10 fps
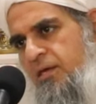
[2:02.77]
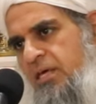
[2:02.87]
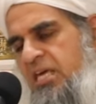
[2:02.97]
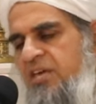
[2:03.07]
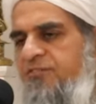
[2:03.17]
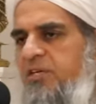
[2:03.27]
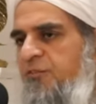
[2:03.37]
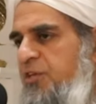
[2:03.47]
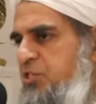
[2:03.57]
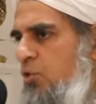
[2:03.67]
even
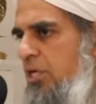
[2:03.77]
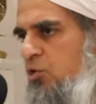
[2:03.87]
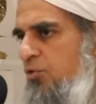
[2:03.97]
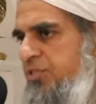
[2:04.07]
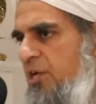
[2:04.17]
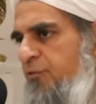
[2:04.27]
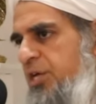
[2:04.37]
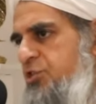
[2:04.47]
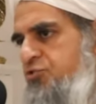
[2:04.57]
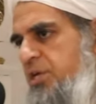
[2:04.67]
if it's not in your
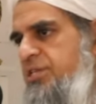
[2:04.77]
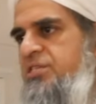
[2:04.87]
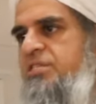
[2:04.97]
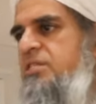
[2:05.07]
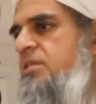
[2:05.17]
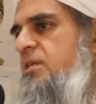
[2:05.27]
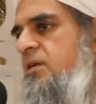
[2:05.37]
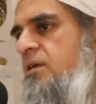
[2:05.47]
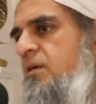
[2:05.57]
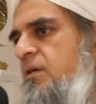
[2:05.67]
self-interest
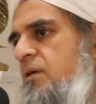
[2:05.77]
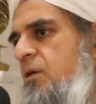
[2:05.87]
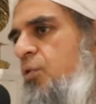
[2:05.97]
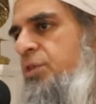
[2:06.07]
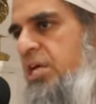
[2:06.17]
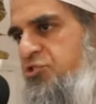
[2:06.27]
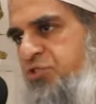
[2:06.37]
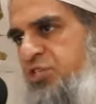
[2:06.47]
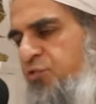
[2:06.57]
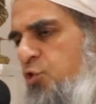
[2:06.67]
or the
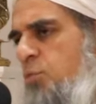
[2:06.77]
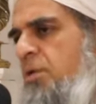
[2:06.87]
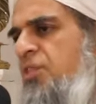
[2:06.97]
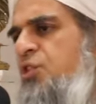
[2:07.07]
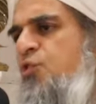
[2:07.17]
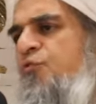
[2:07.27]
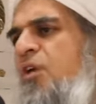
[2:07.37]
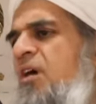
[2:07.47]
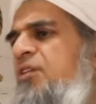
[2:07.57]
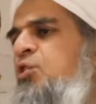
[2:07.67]
interest of your mother, your
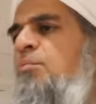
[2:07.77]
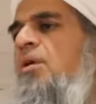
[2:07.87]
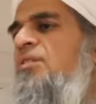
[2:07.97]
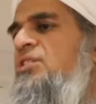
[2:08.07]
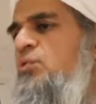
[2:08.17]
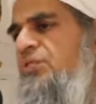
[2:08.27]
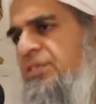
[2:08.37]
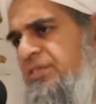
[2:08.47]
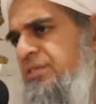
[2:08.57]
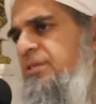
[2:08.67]
father, your brothers, your
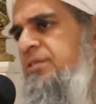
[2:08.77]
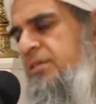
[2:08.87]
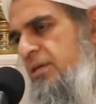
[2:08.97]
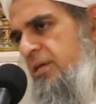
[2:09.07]
sisters.